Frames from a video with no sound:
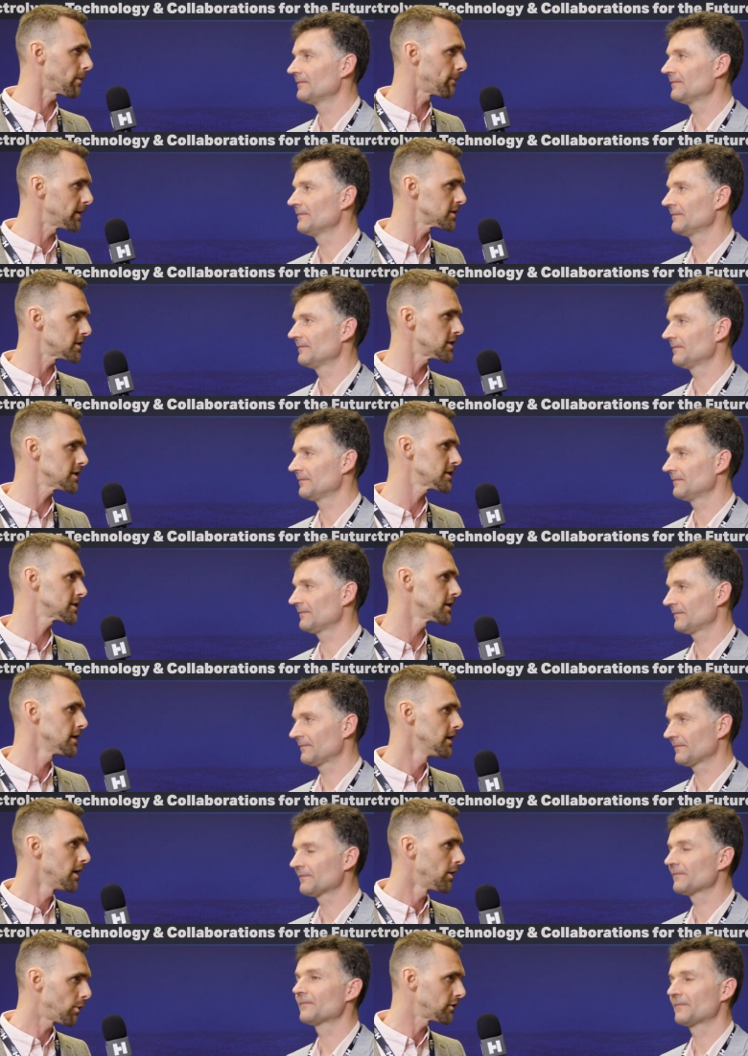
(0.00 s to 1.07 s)
Speaker 1: your business,
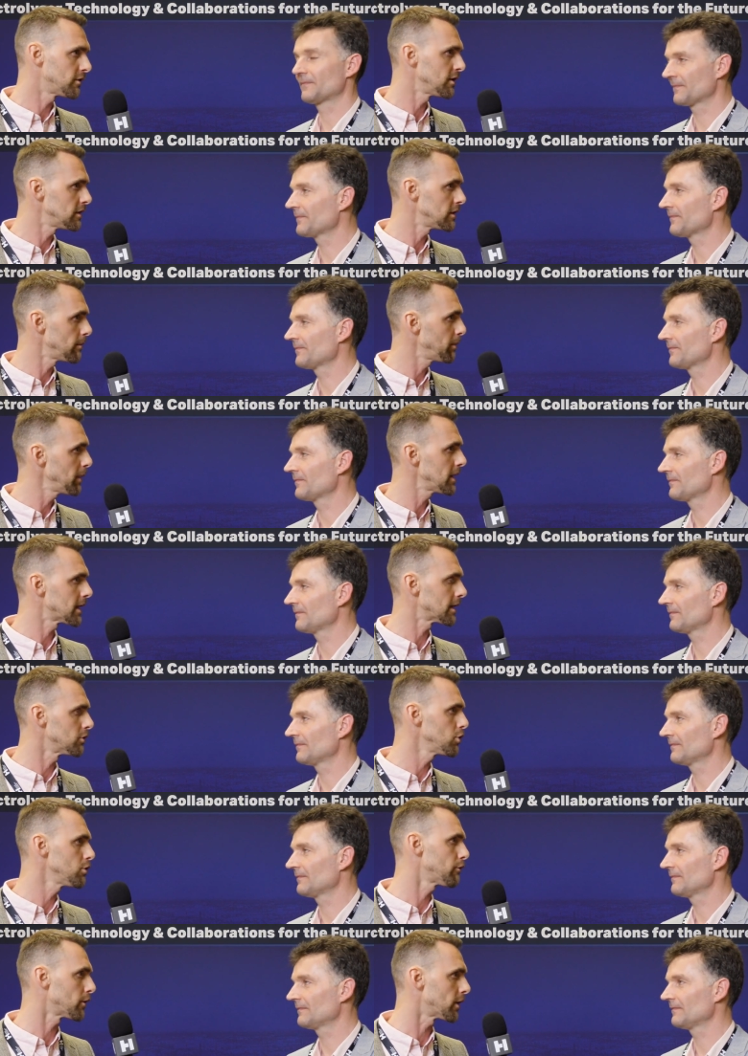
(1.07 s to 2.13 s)
what TTP can
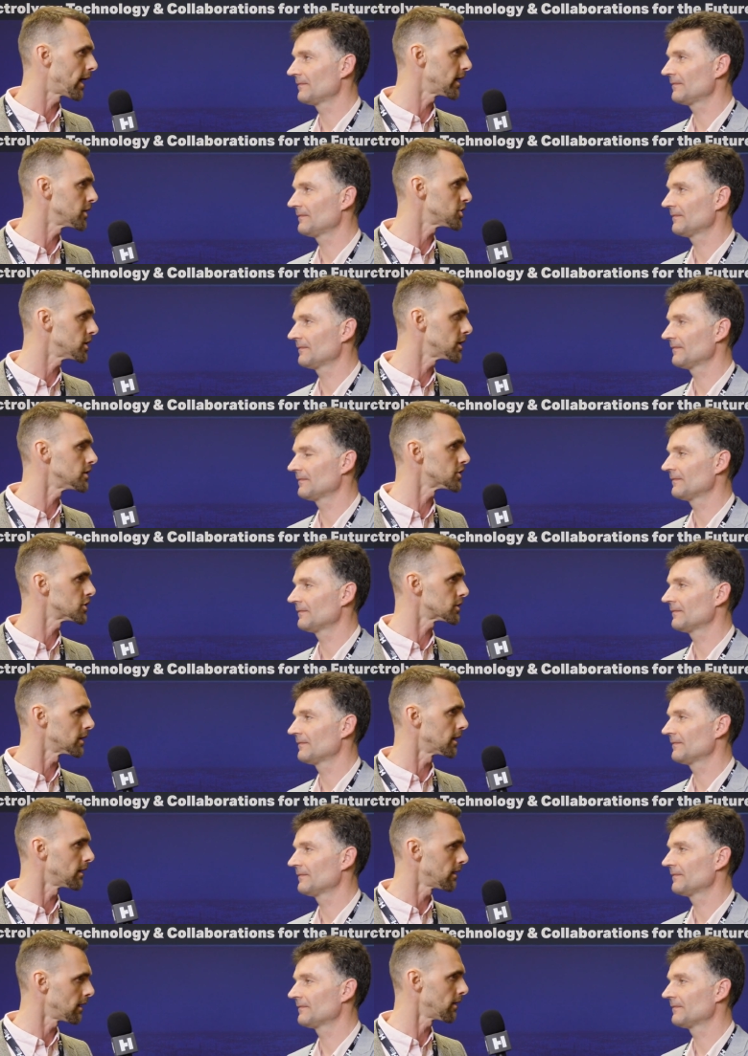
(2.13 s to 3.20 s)
do for the hydrogen
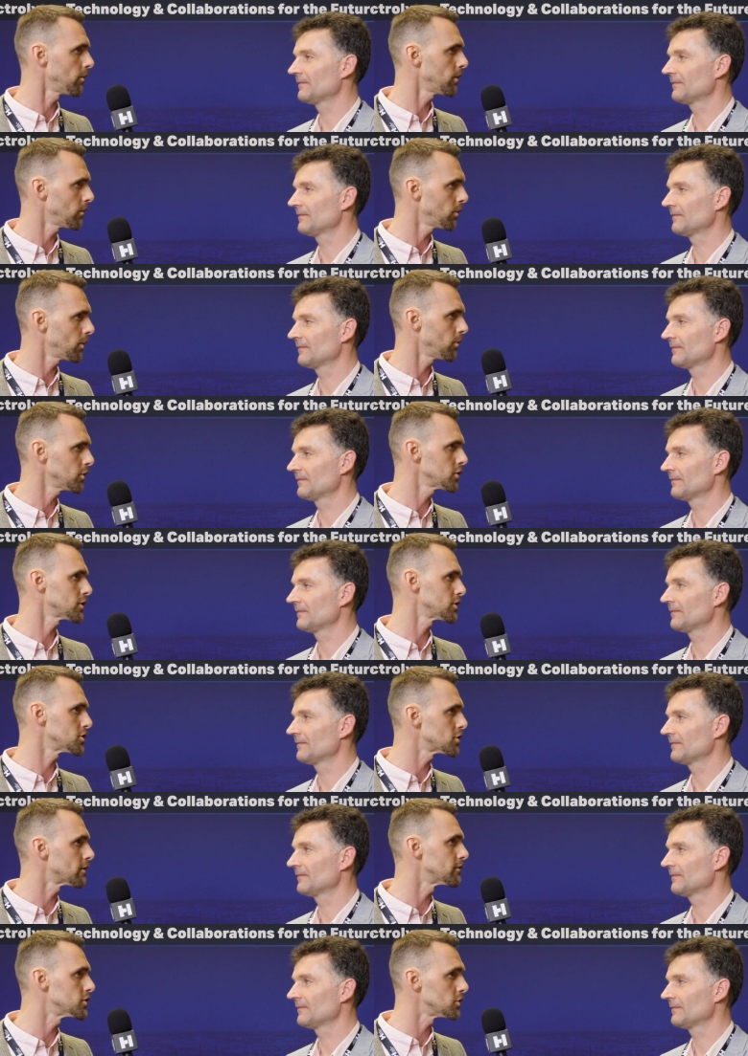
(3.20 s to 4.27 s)
industry, and uh, what, what sort of
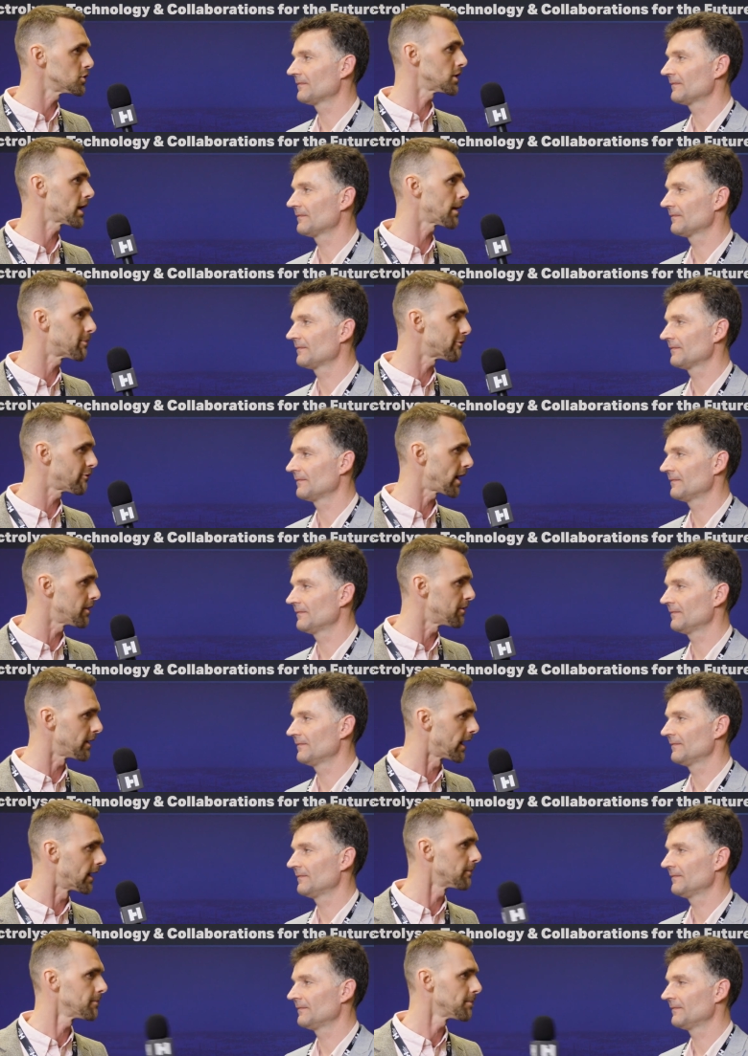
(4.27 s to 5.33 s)
services you can provide
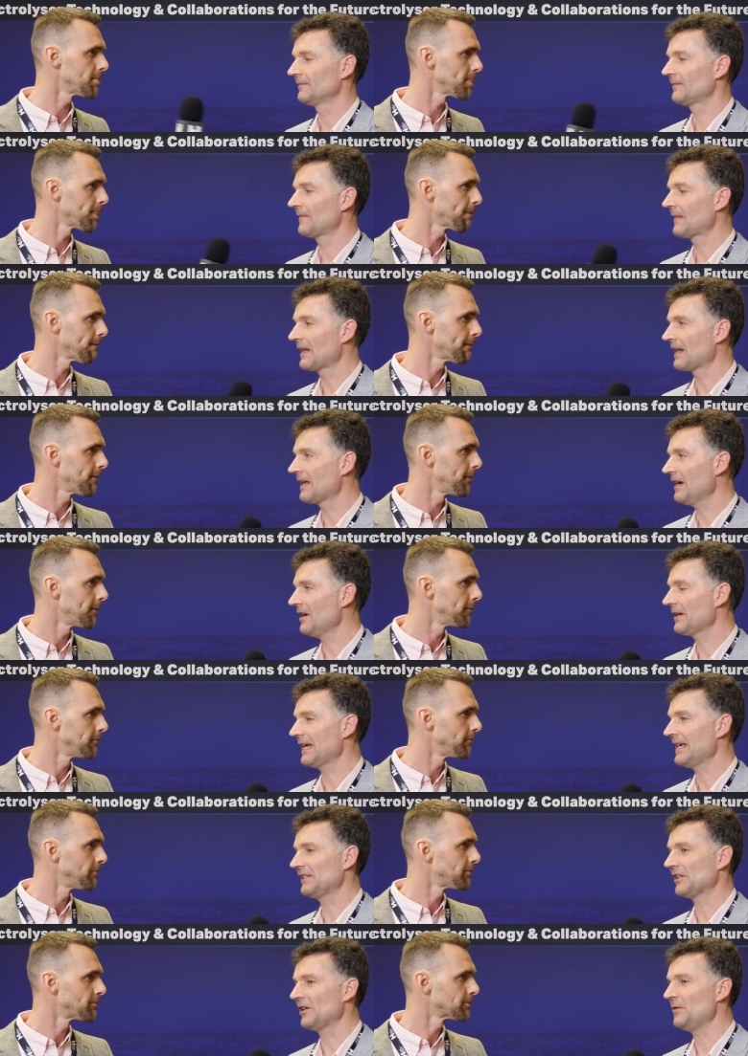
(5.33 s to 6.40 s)
there.
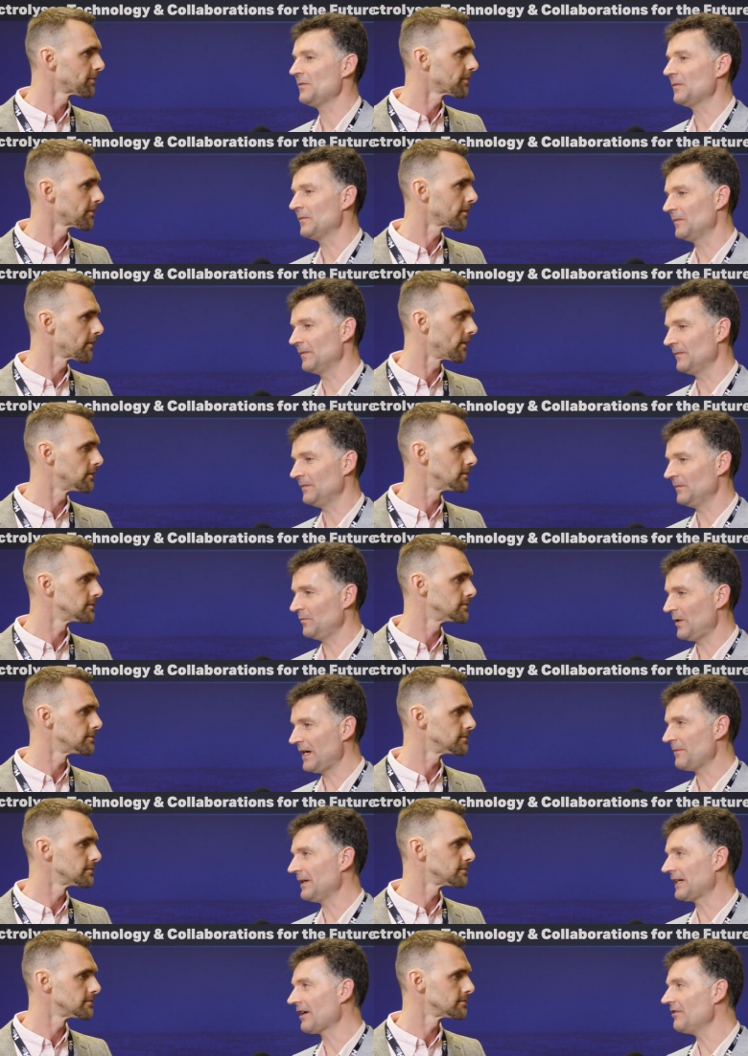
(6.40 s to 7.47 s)
Speaker 2: Okay, so we're,
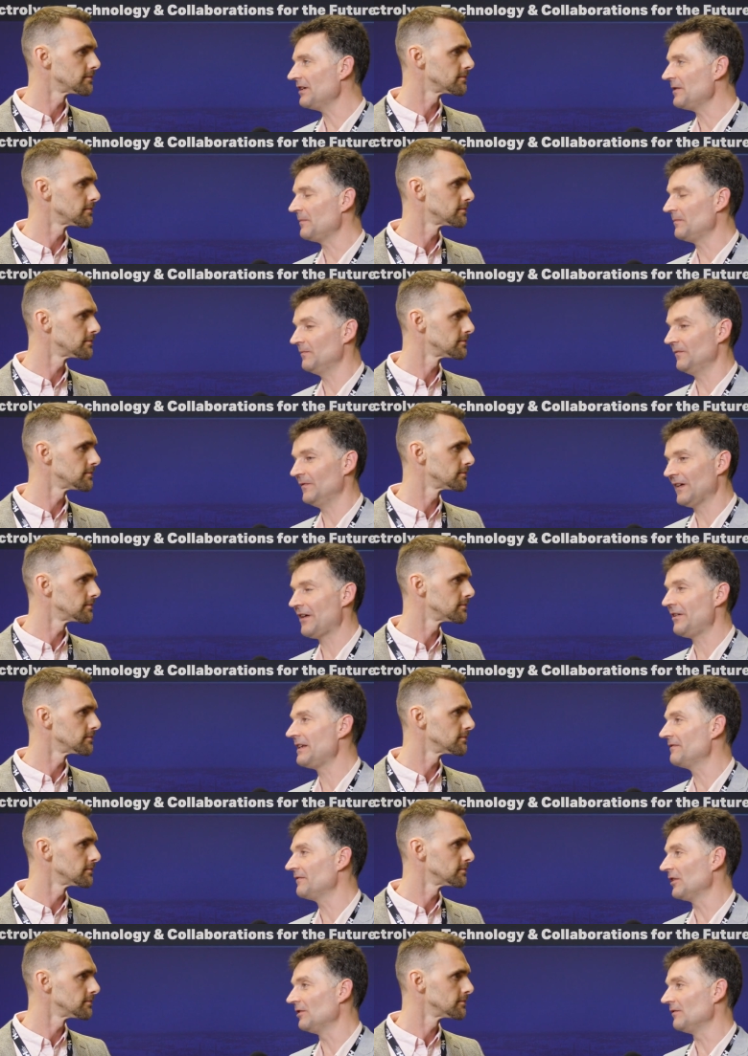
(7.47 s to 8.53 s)
we're currently very
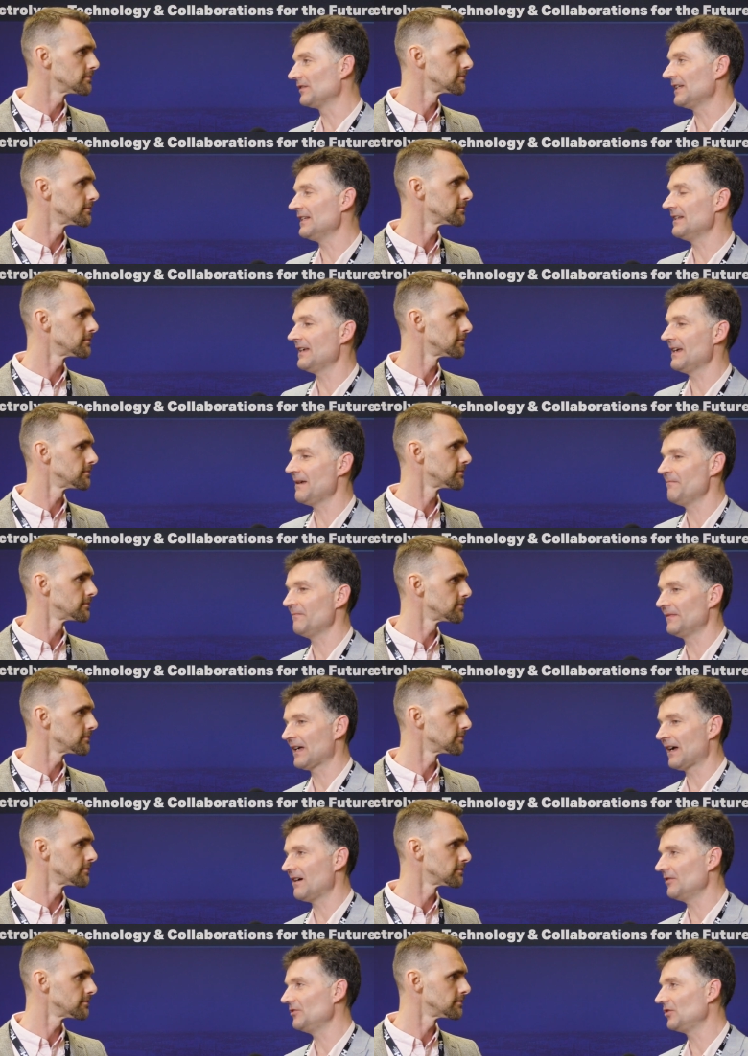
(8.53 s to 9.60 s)
involved in um, the
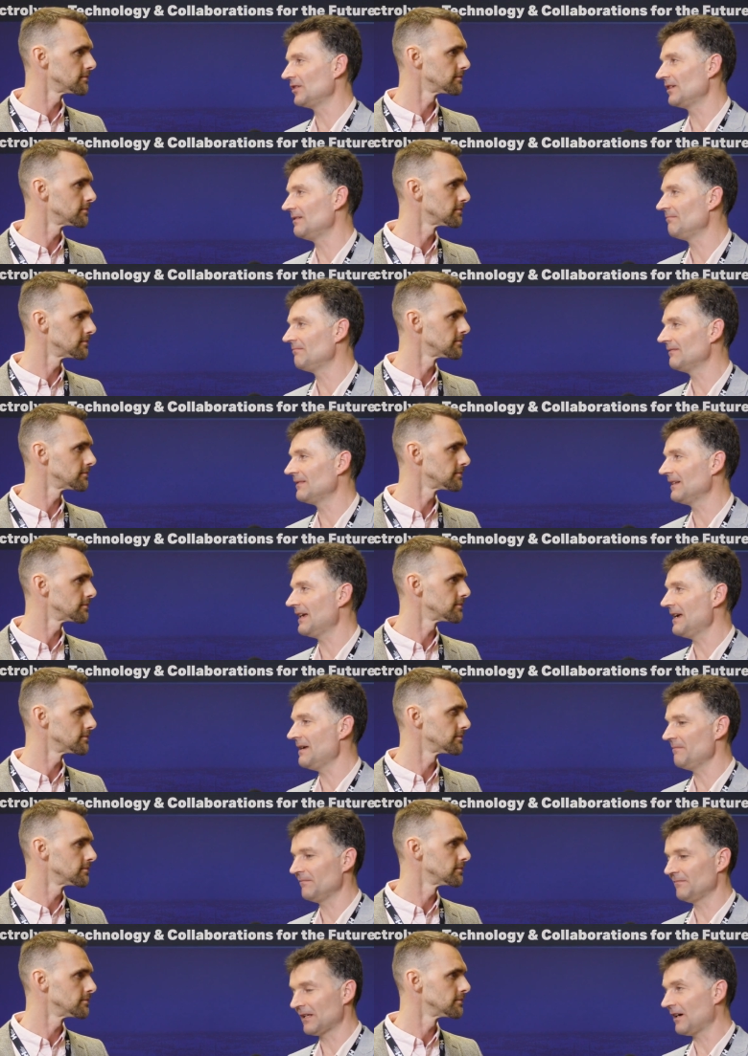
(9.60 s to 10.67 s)
hydrogen
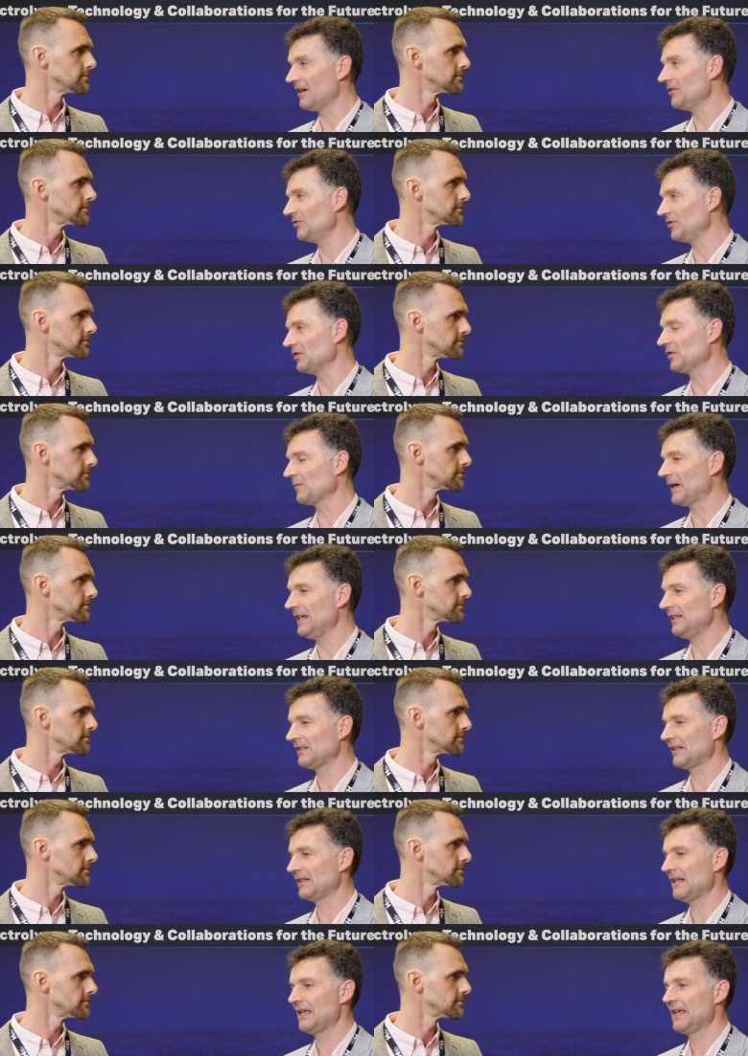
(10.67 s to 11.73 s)
um, the hydrogen space.